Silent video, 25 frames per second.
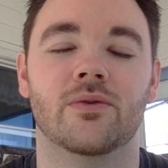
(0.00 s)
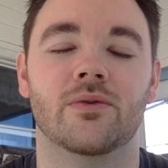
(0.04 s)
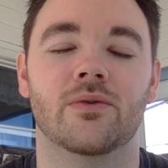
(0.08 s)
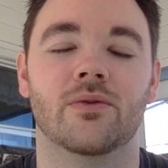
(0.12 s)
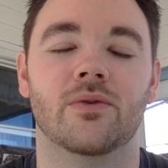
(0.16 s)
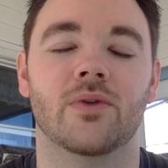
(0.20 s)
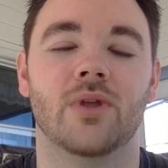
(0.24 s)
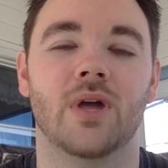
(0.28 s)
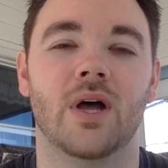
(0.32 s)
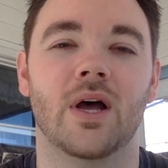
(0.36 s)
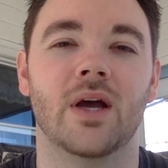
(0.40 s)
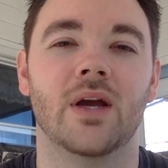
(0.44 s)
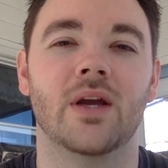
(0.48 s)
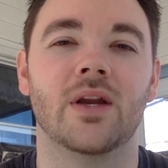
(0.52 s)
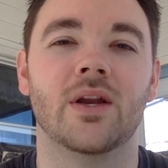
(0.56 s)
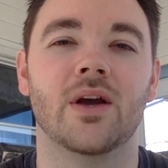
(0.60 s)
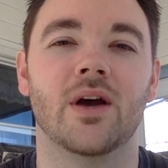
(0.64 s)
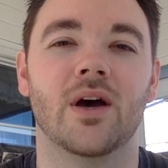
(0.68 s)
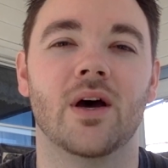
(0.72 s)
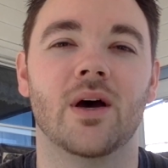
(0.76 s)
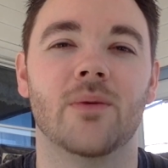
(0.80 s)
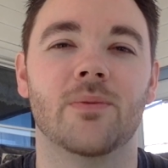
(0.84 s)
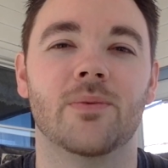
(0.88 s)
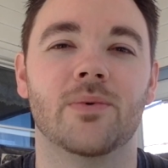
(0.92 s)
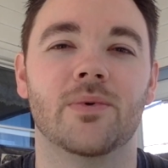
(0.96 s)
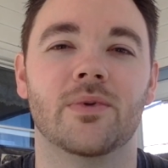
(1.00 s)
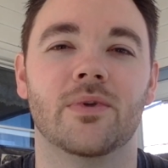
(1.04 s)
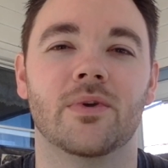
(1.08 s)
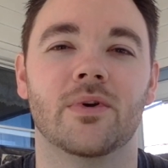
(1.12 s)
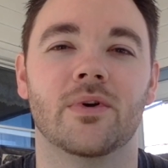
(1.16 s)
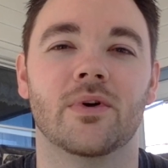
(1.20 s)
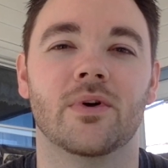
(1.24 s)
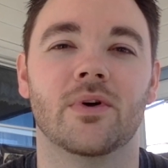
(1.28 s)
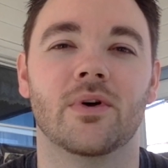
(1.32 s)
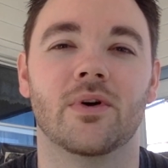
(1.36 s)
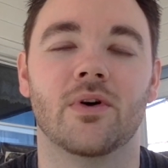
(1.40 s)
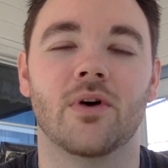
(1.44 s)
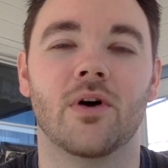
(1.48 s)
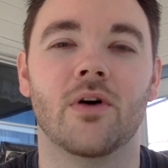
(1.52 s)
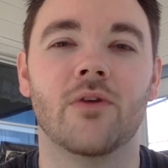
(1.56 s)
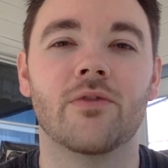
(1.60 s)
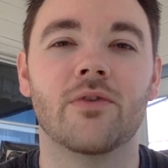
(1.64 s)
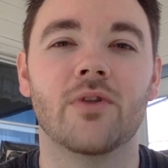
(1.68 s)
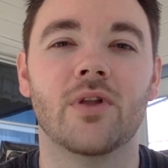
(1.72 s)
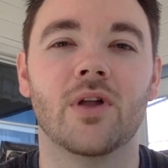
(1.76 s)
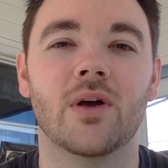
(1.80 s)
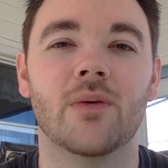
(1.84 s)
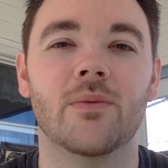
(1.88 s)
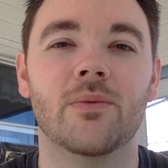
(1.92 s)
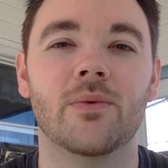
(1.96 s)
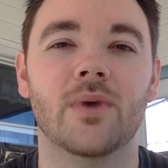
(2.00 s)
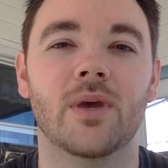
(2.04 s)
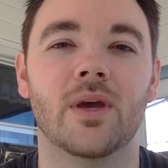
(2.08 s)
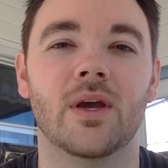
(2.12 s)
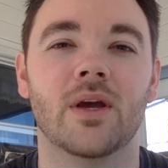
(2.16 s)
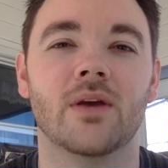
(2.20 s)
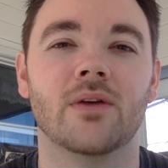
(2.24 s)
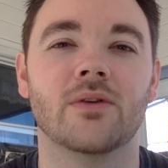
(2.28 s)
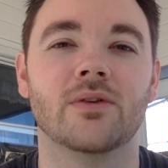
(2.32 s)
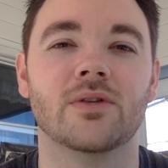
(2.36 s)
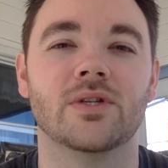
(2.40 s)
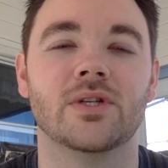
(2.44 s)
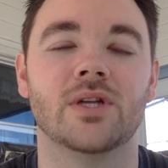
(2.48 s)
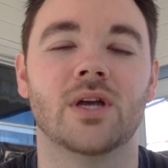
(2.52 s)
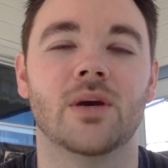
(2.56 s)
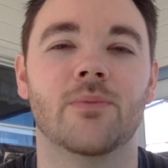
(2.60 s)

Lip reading: line up the golf club and